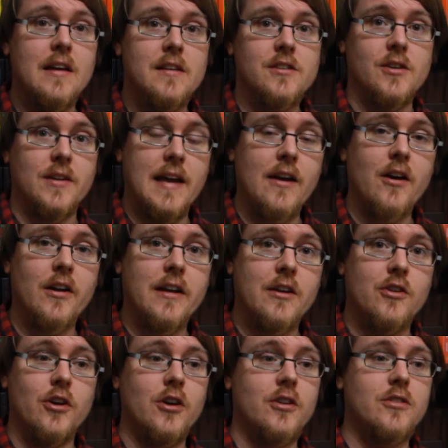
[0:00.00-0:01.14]
So chaotic
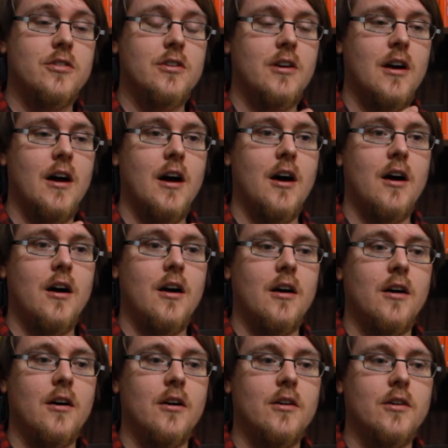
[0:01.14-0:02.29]
good
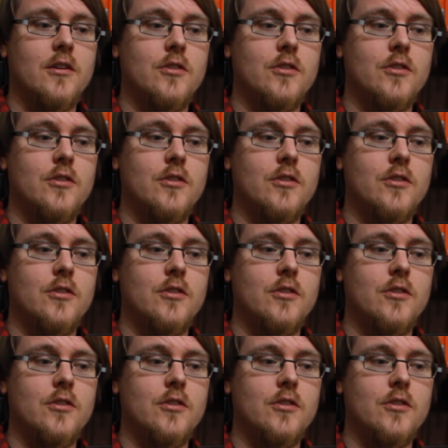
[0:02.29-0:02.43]
are